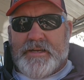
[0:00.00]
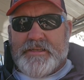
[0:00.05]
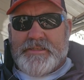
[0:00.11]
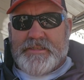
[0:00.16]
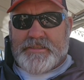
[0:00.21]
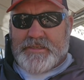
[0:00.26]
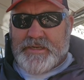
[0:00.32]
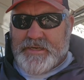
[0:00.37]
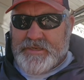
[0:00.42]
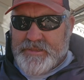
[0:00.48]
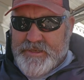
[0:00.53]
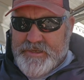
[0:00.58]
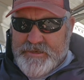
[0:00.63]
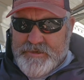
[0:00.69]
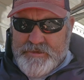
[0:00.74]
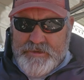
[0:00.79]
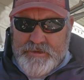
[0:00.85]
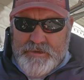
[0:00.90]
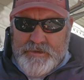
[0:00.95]
I just tied
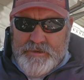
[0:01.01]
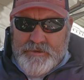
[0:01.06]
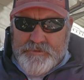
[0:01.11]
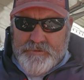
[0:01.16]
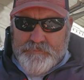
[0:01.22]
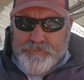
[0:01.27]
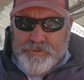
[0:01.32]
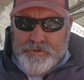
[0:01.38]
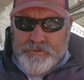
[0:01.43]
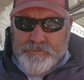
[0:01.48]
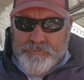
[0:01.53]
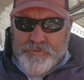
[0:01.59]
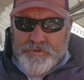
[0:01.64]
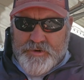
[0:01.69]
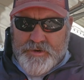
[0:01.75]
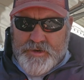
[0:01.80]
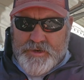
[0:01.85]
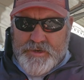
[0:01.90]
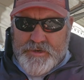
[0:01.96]
the
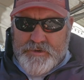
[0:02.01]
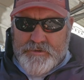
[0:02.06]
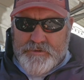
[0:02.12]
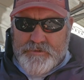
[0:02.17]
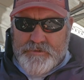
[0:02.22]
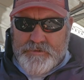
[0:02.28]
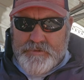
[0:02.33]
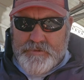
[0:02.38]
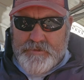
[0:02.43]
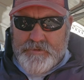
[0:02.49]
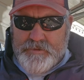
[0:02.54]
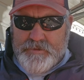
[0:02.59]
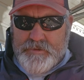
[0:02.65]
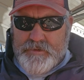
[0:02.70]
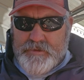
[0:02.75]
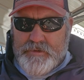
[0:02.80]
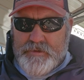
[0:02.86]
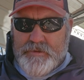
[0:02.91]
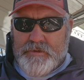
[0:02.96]
Palomar knot
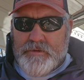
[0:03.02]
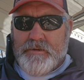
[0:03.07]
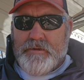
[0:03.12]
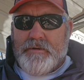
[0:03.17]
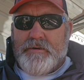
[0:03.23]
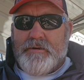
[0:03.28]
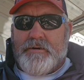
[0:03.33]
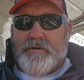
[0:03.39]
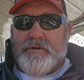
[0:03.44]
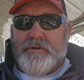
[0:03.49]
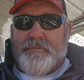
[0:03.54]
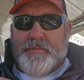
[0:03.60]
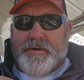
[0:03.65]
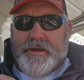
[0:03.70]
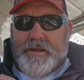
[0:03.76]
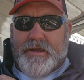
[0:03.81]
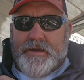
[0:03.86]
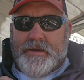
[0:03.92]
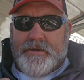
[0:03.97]
on
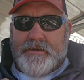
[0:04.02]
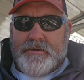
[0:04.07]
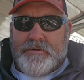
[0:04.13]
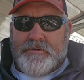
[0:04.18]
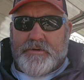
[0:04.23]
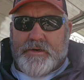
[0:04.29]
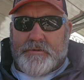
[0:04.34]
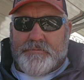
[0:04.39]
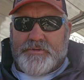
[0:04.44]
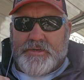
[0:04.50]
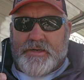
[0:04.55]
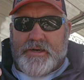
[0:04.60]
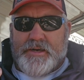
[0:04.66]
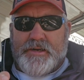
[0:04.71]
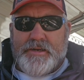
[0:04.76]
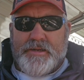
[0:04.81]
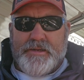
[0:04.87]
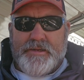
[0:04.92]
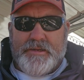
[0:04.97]
my drop
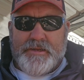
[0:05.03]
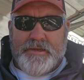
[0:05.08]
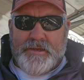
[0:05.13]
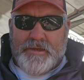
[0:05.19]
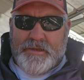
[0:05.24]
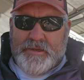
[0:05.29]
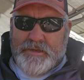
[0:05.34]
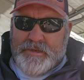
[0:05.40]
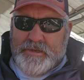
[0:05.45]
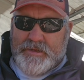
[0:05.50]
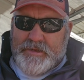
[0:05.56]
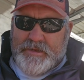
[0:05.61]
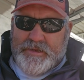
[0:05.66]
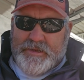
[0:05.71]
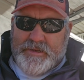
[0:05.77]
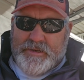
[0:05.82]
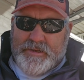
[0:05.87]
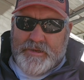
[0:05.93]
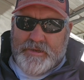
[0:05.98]
shot,
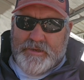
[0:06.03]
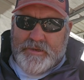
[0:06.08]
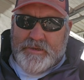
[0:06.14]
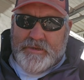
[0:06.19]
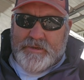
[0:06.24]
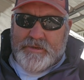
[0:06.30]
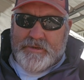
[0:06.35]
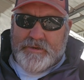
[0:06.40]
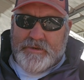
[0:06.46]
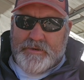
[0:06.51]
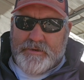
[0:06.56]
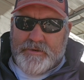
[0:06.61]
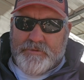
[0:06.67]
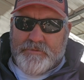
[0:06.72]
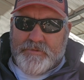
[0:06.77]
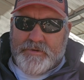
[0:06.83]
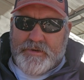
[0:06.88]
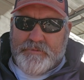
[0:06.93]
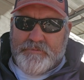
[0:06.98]
and
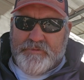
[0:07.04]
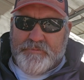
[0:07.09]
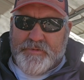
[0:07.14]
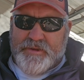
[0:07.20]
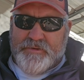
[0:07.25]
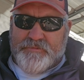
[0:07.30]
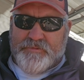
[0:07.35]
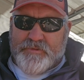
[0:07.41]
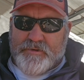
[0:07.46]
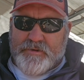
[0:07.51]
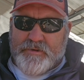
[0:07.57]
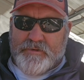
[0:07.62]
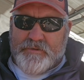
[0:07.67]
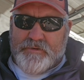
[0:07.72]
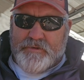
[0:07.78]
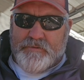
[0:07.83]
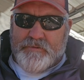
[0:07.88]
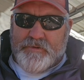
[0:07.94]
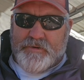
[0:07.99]
don't come to me for
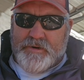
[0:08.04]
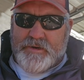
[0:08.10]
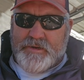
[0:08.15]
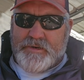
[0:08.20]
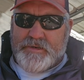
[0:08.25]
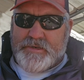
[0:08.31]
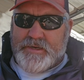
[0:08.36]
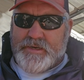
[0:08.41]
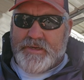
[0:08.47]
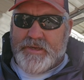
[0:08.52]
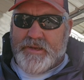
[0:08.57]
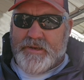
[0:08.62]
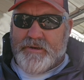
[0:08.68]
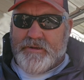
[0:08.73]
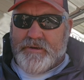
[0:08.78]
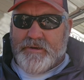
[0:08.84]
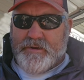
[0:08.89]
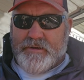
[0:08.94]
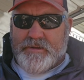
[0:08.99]
not tying